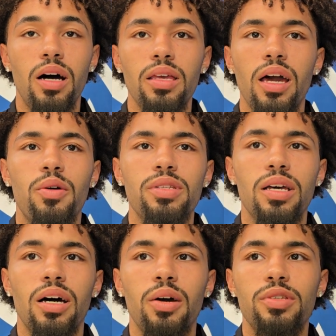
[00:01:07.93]
Uh, yeah, it was
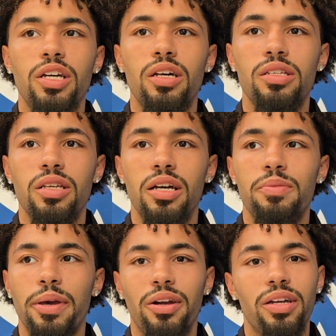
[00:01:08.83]
a it was a good
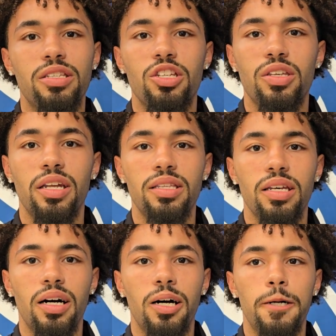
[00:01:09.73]
experience. Just getting
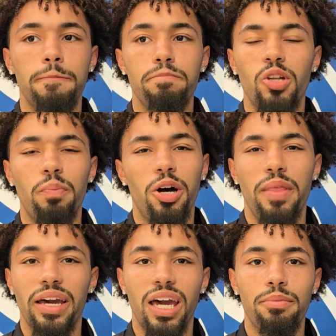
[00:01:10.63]
to um, you know
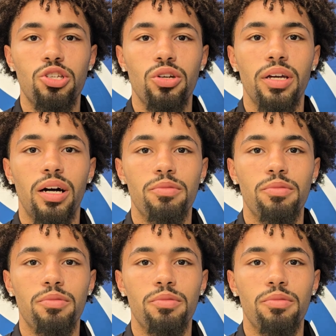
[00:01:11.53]
build that chemistry.